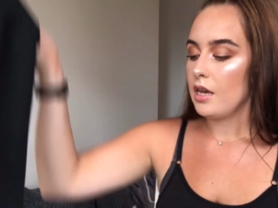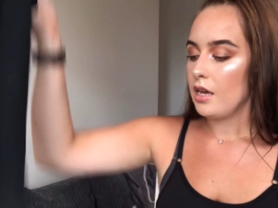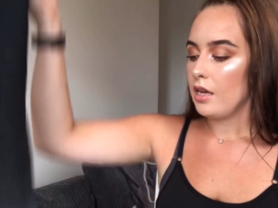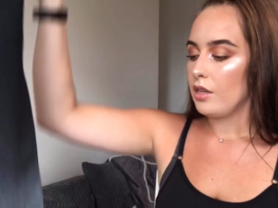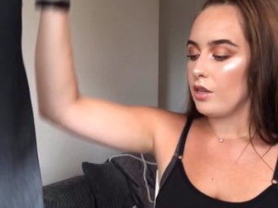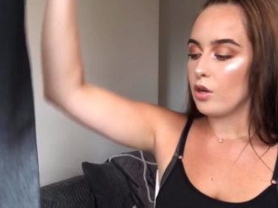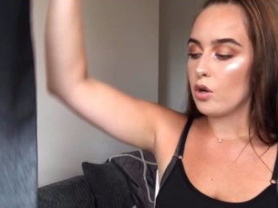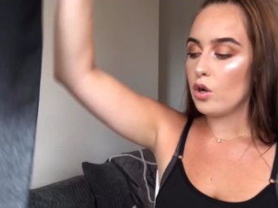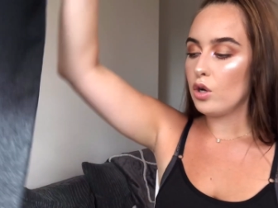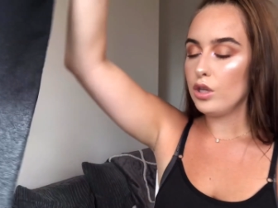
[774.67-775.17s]

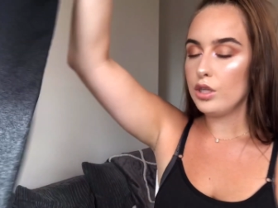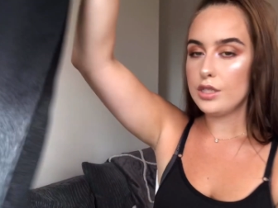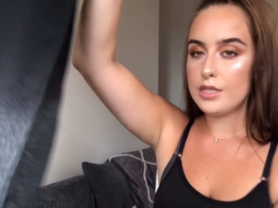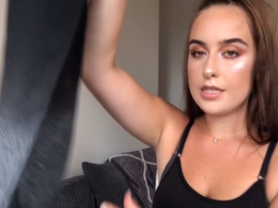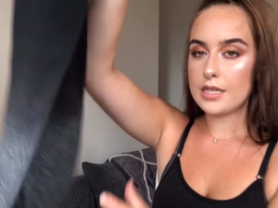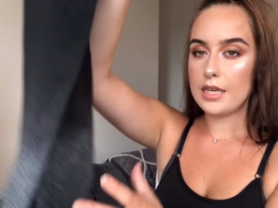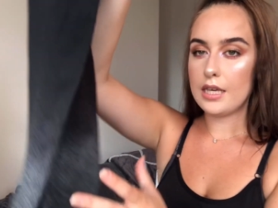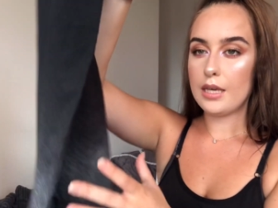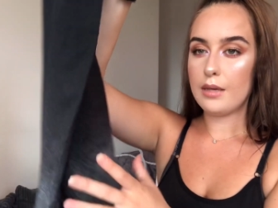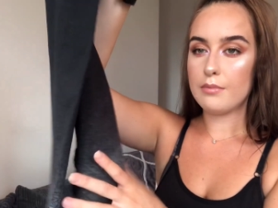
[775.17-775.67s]
the color
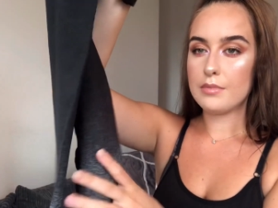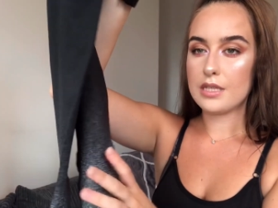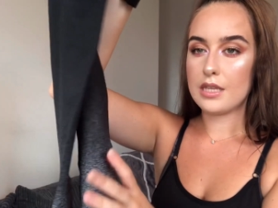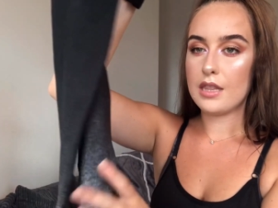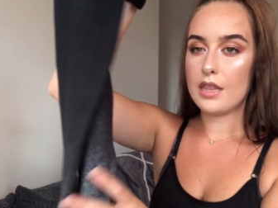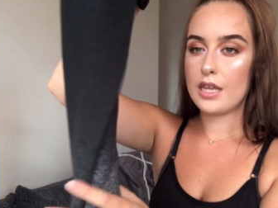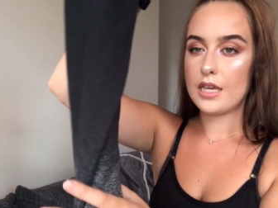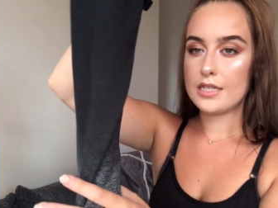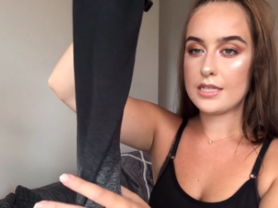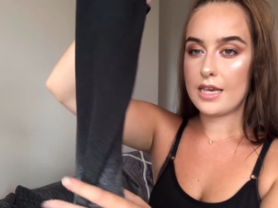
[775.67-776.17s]
schemes
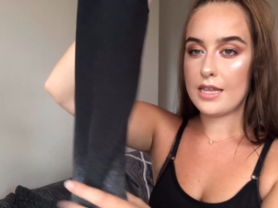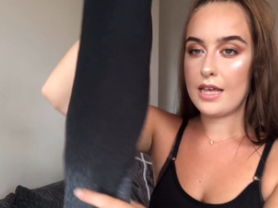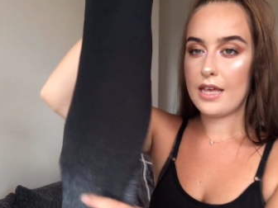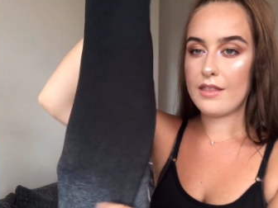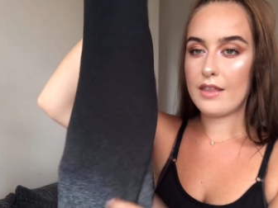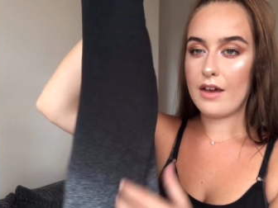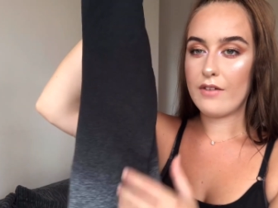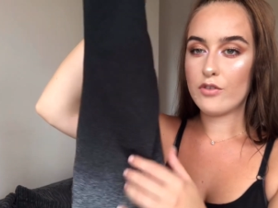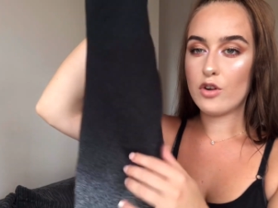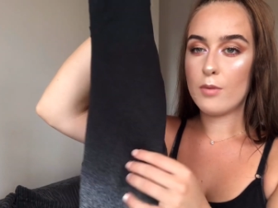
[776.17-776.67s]
and things like that
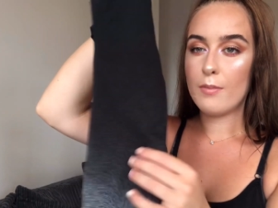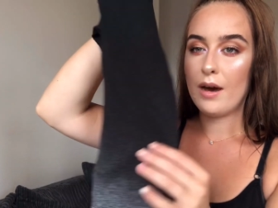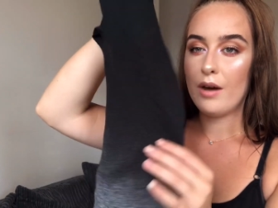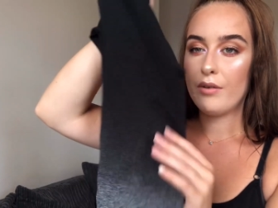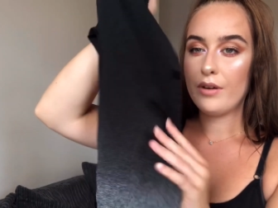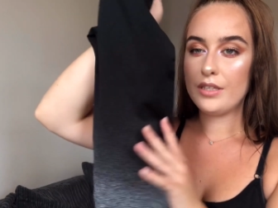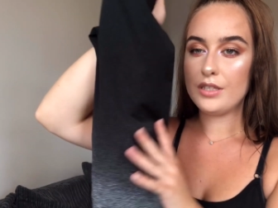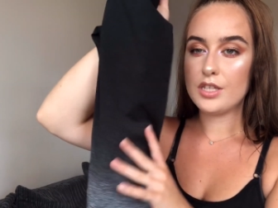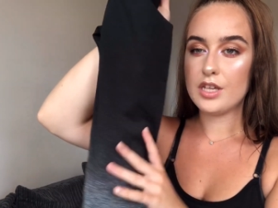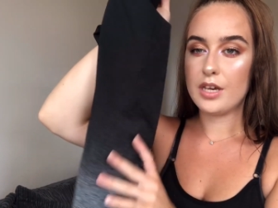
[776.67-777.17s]
that have come out
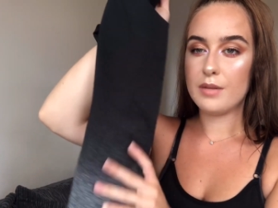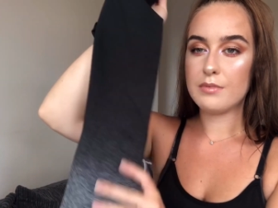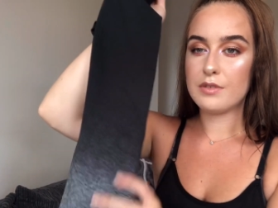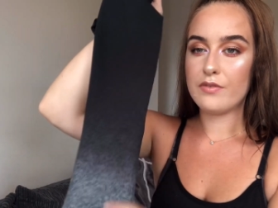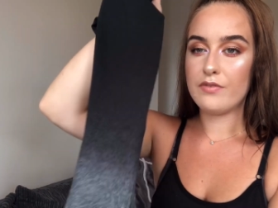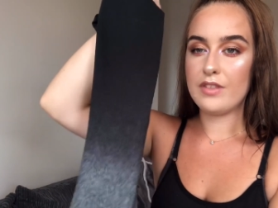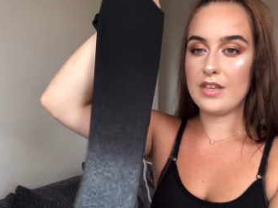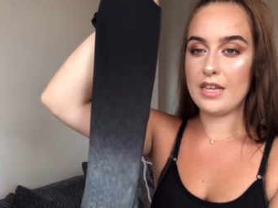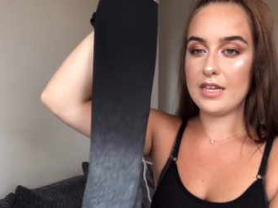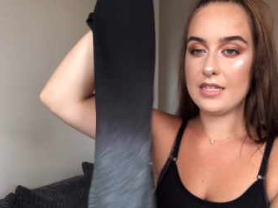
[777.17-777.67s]
in terms
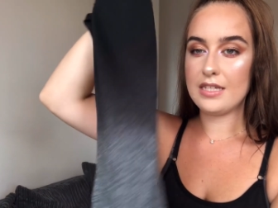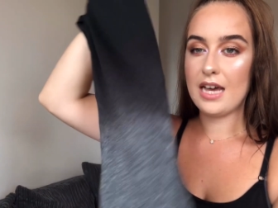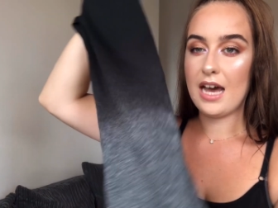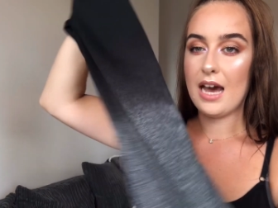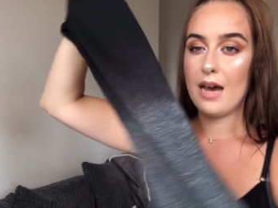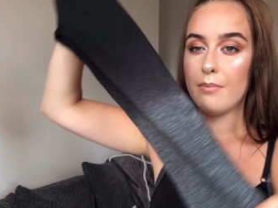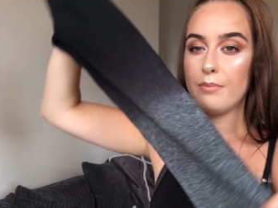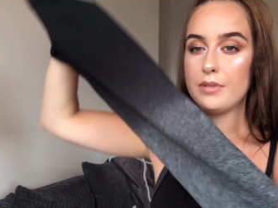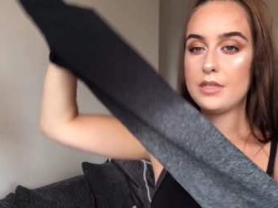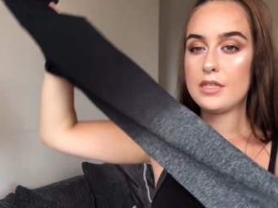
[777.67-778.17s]
of the
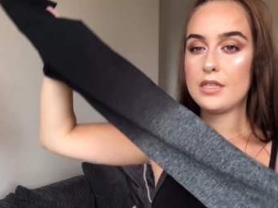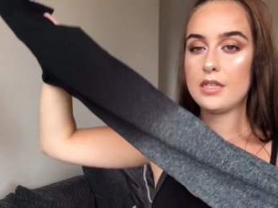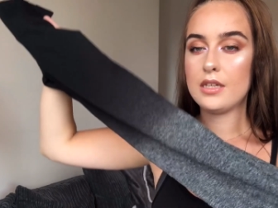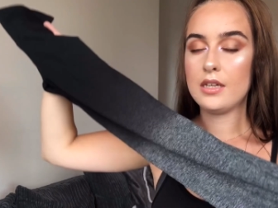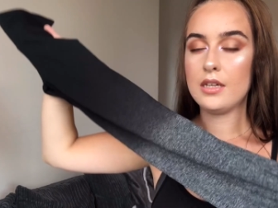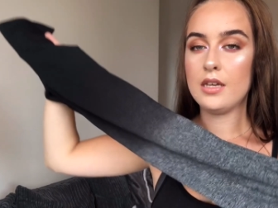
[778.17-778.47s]
Adapt,